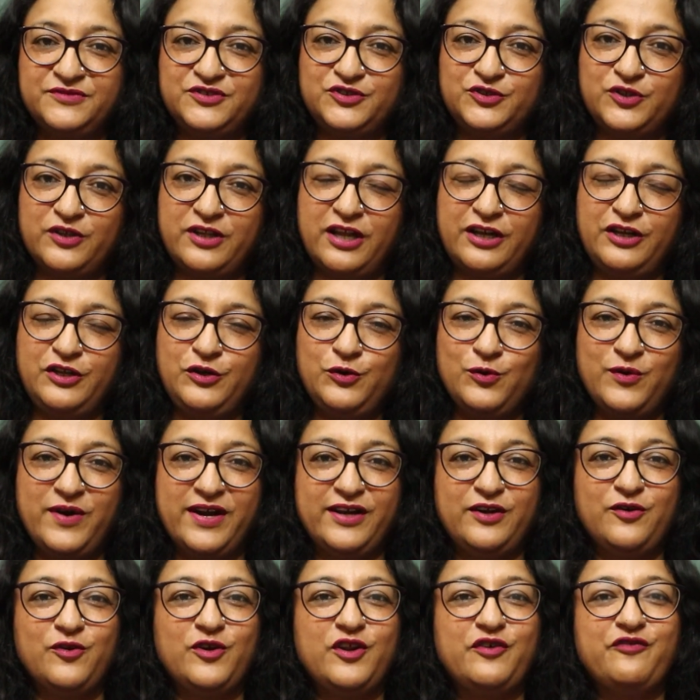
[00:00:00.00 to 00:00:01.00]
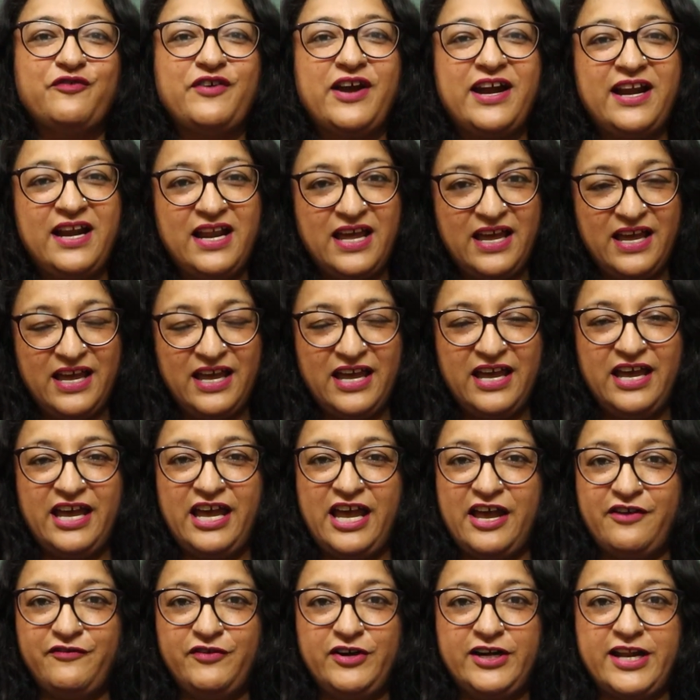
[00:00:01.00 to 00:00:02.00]
so that you get notified
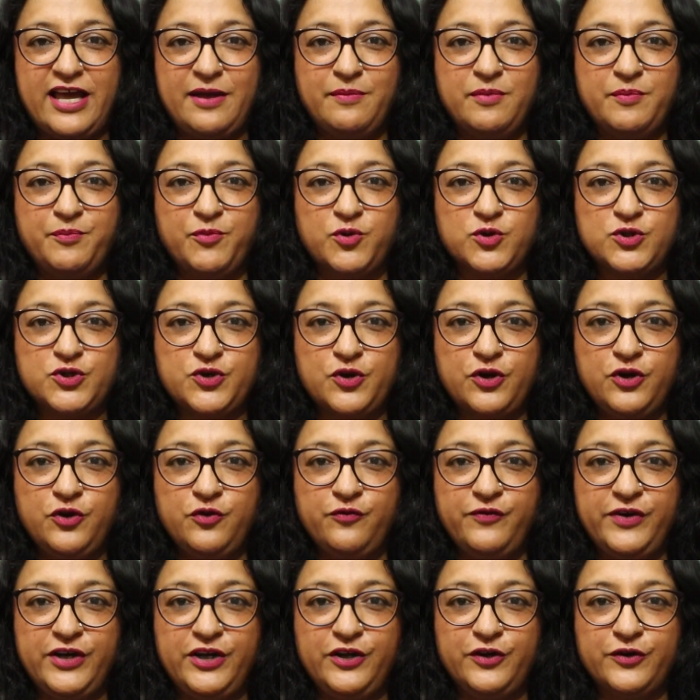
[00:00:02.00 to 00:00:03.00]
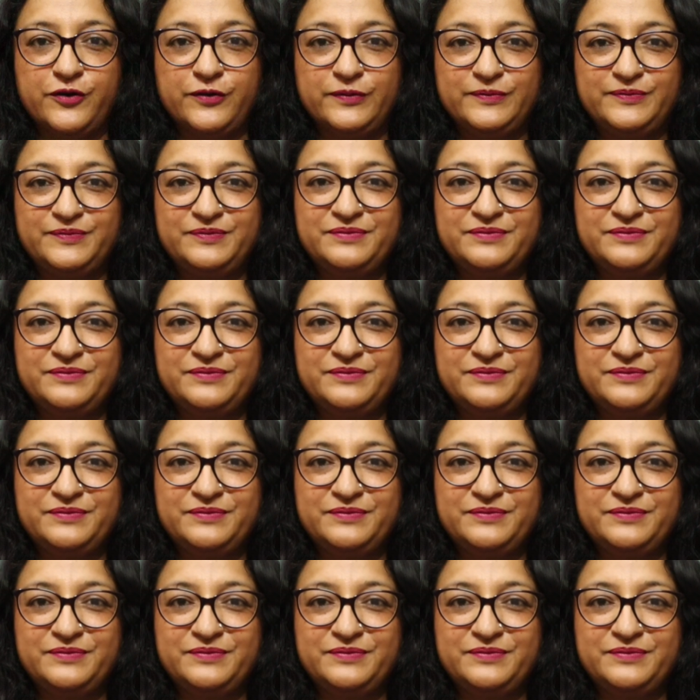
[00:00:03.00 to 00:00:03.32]
every time I post a new video.